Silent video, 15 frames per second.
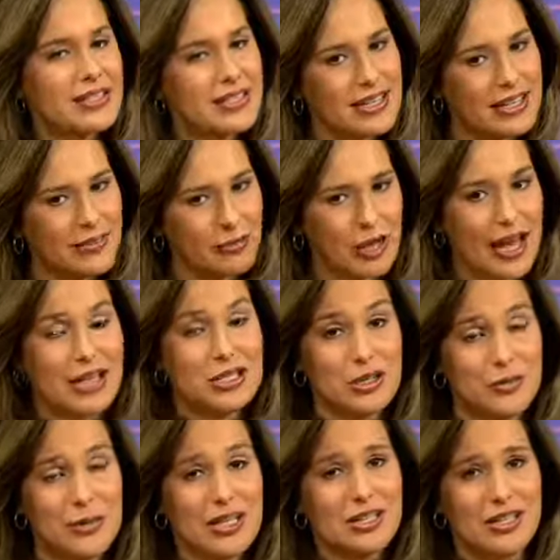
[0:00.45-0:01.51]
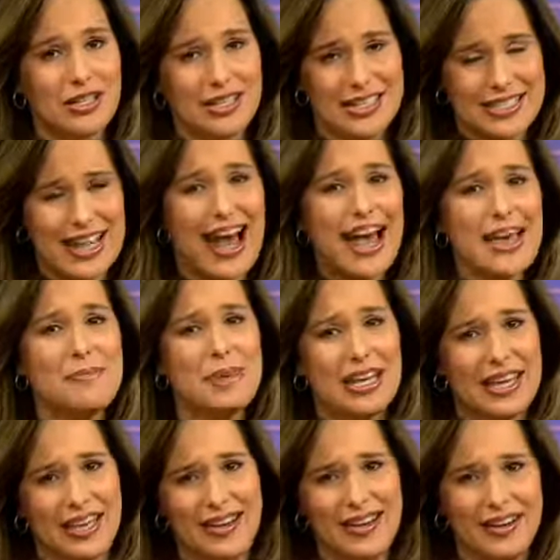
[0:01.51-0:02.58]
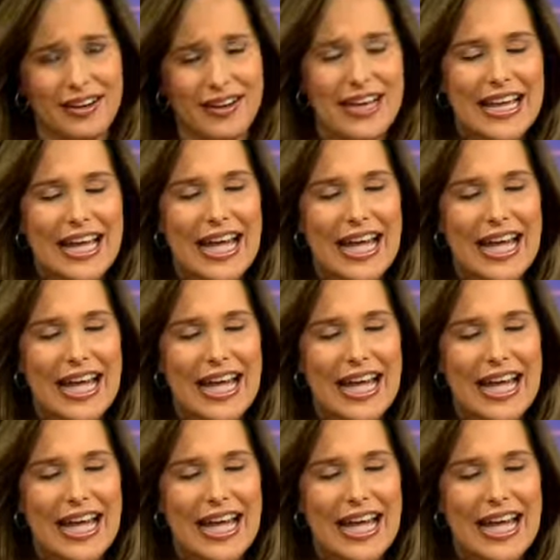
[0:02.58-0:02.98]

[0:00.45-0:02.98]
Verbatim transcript: Steve. Well, as you mentioned, the timing here